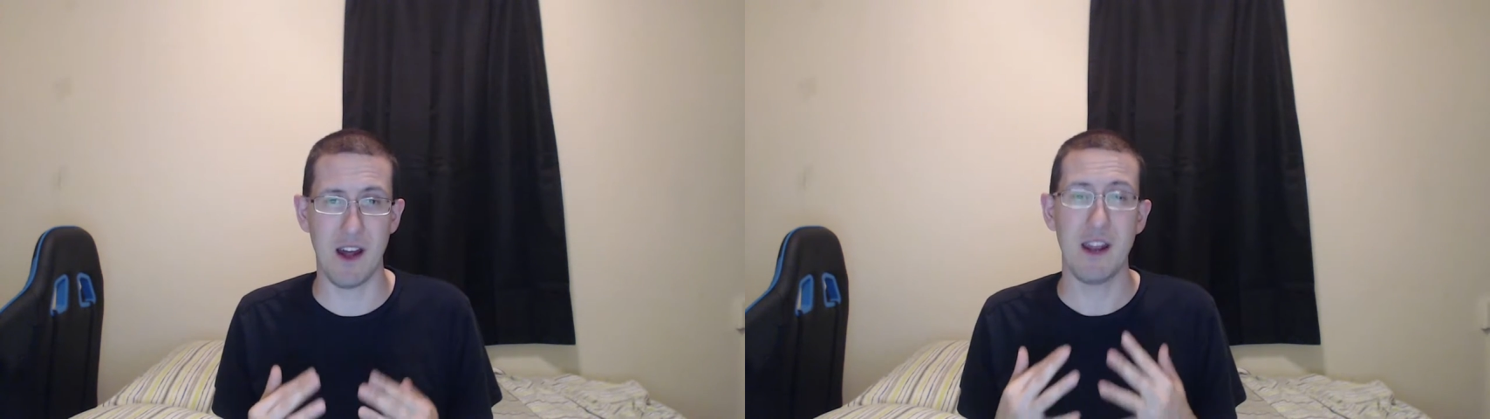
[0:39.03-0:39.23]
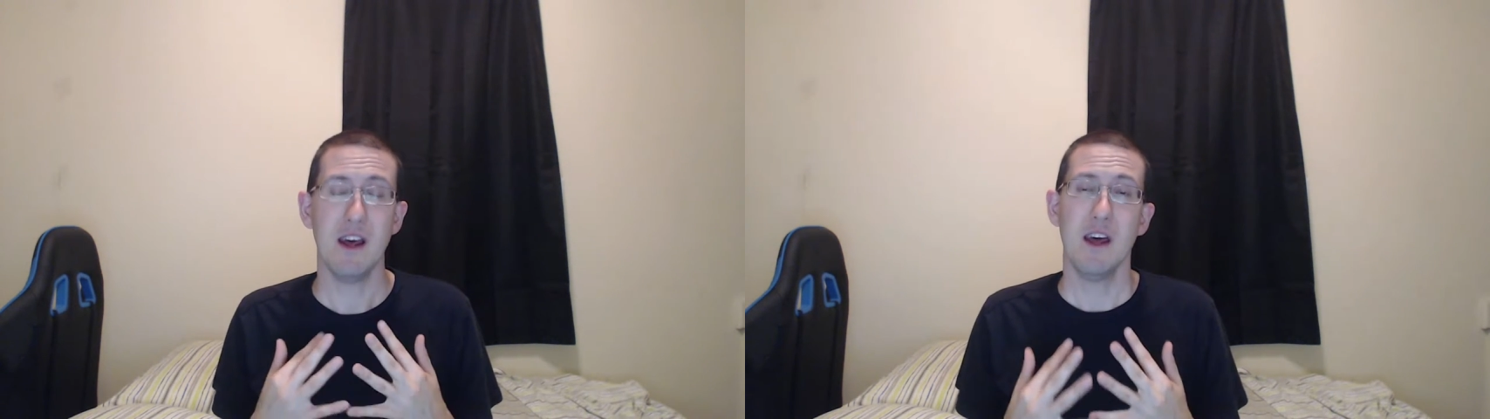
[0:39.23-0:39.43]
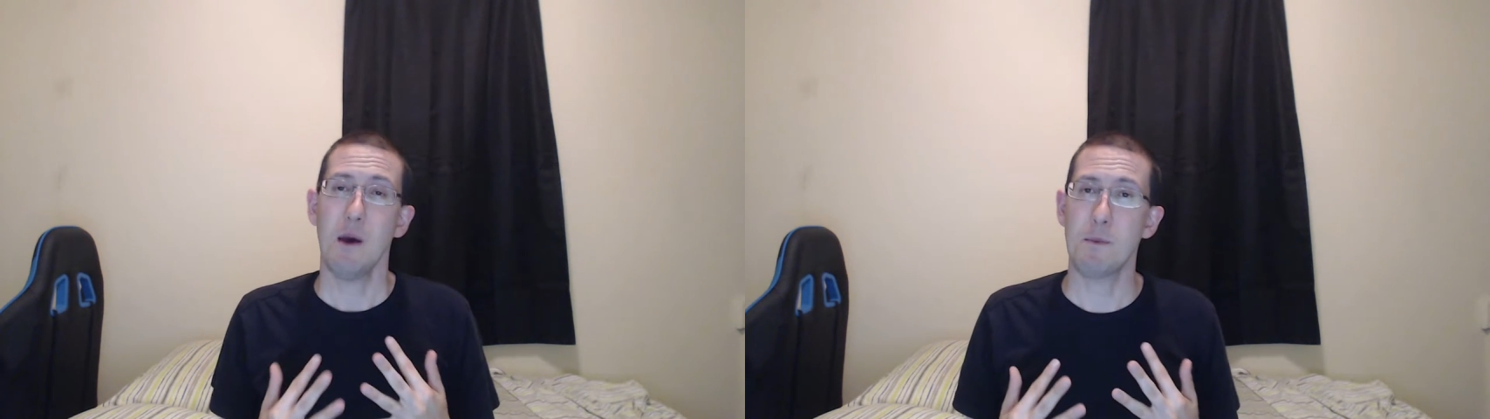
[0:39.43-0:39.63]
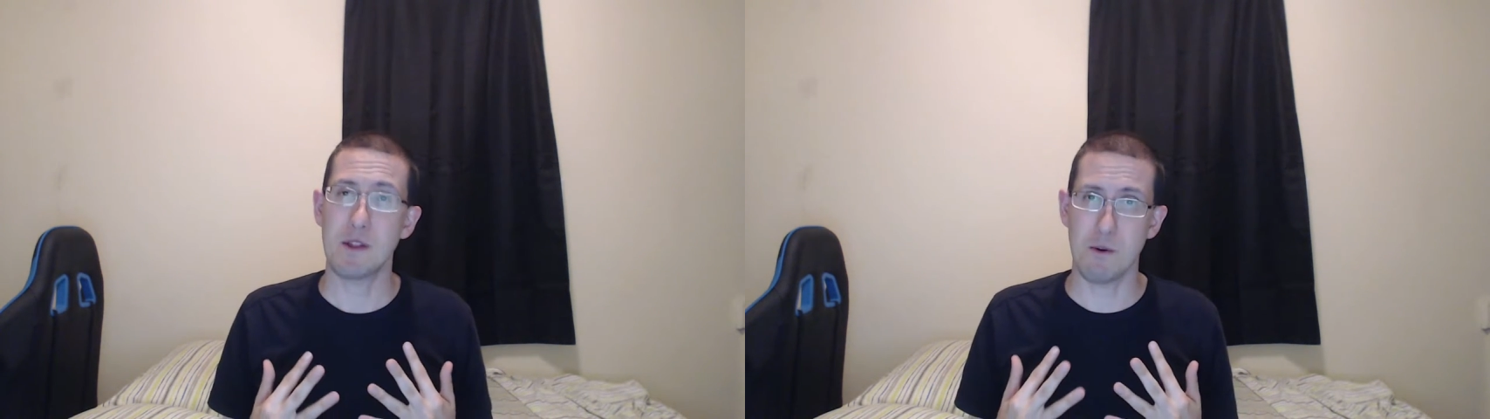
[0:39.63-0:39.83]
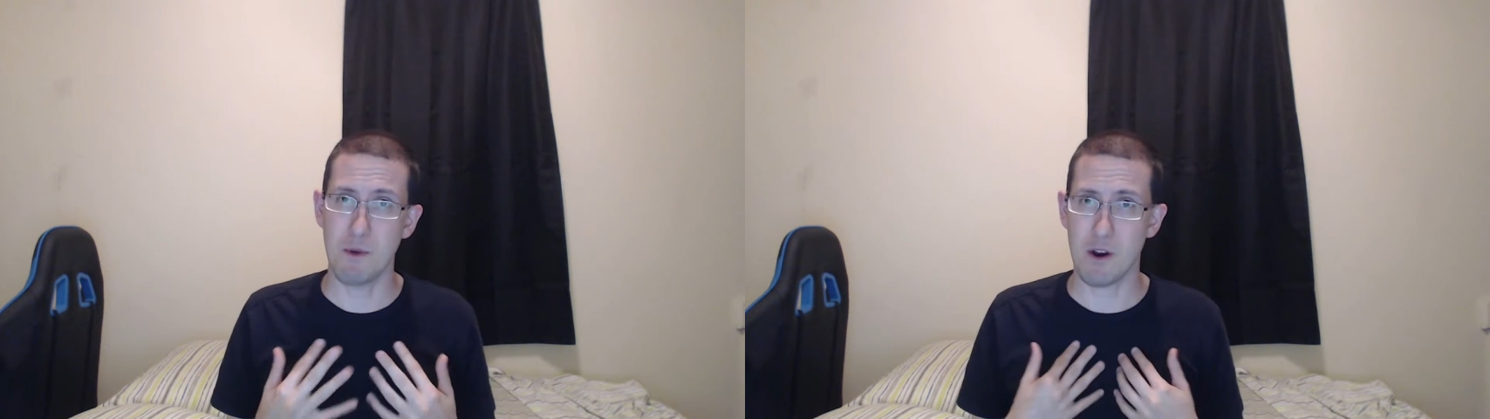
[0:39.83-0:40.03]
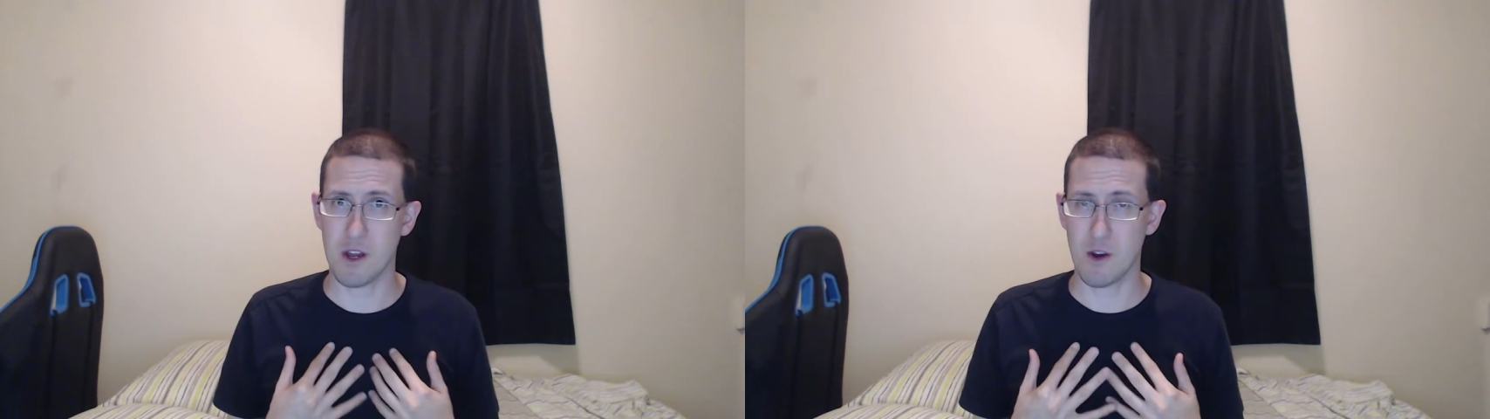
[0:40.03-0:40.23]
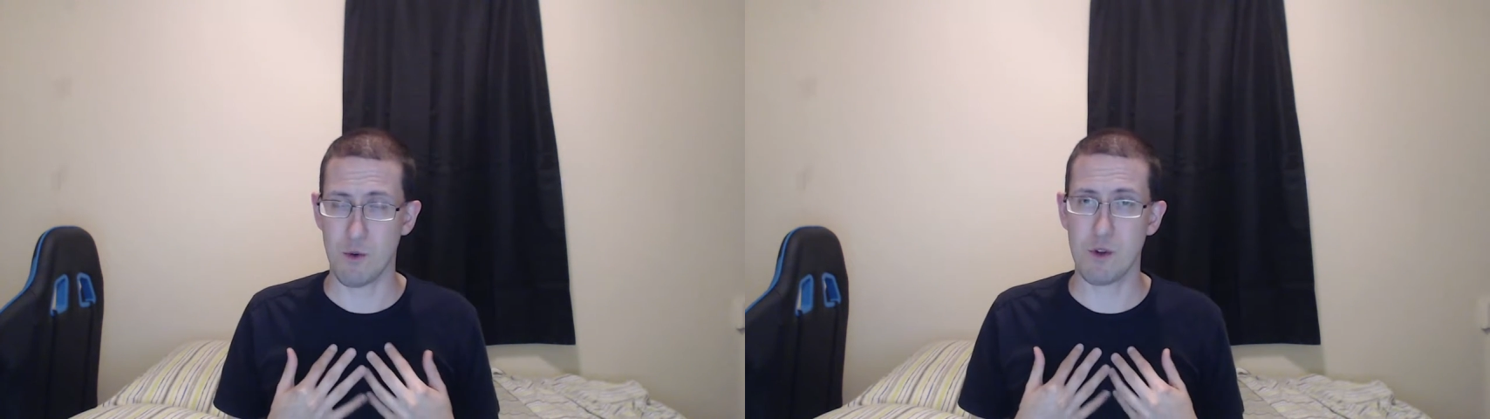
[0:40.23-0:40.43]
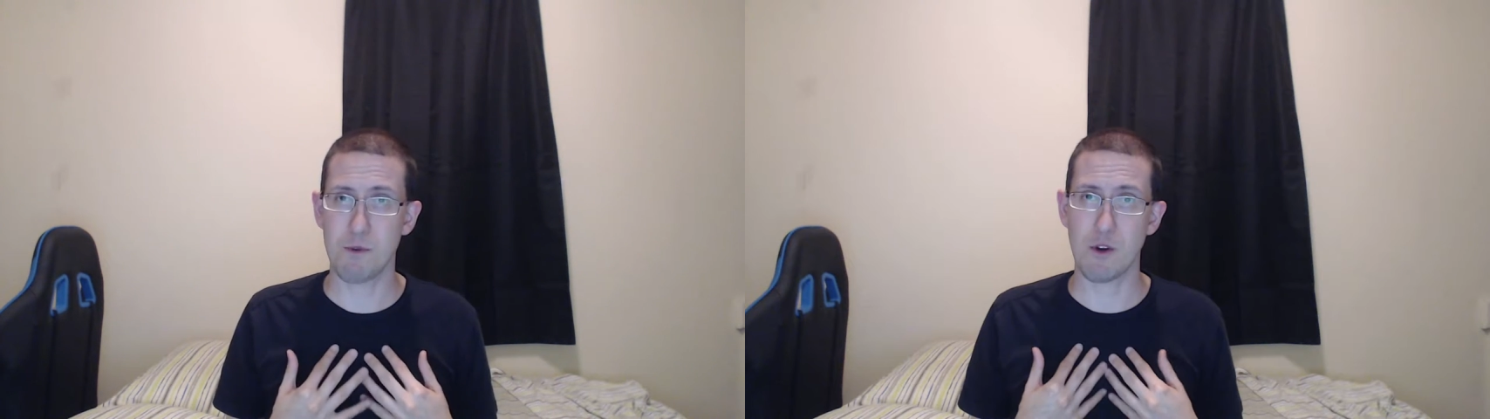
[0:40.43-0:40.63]
I mean, America can
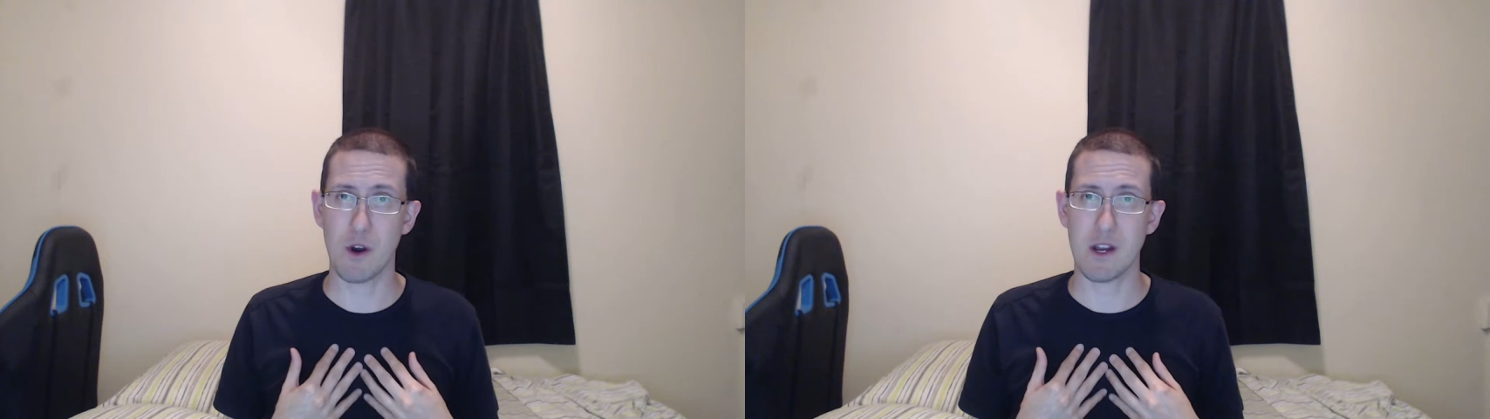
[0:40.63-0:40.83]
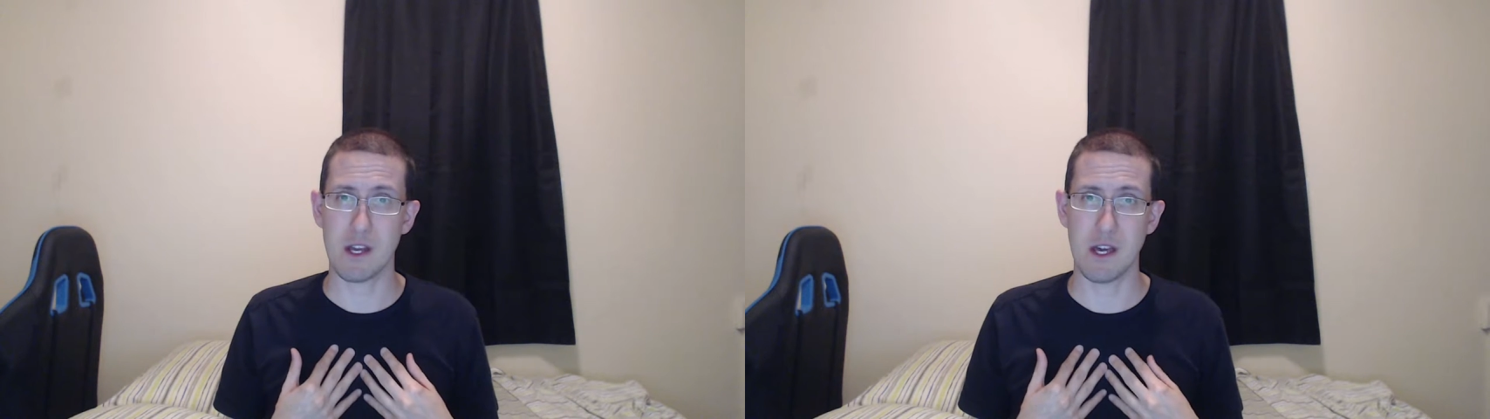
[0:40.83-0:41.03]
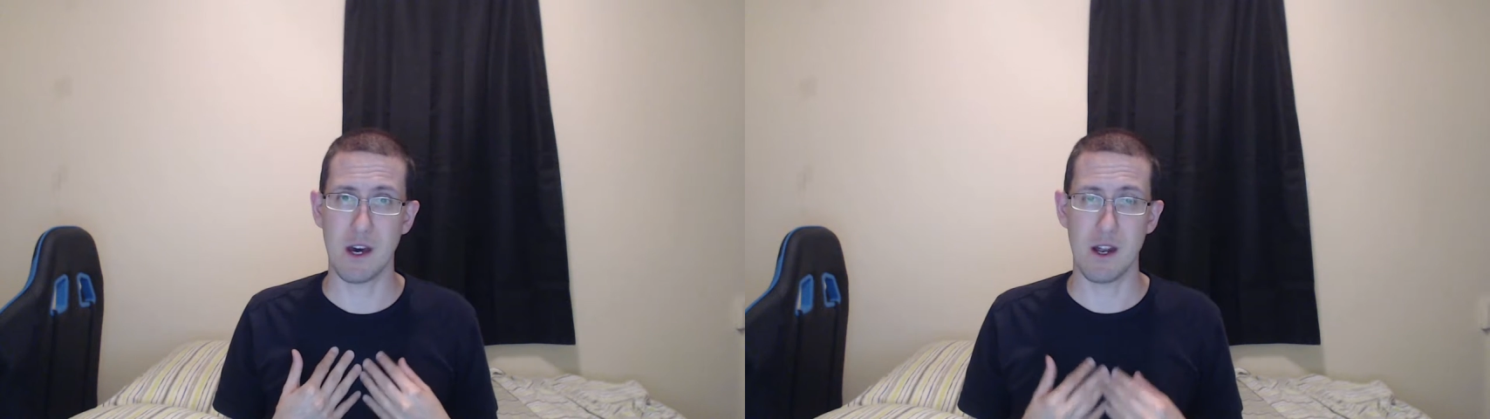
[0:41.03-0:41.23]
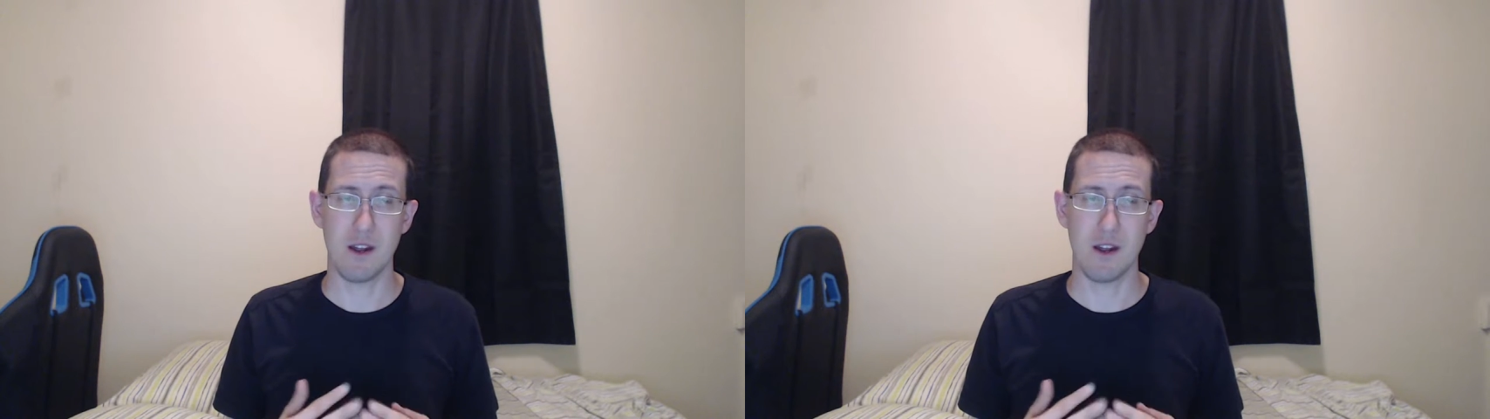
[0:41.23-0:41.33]
really be great again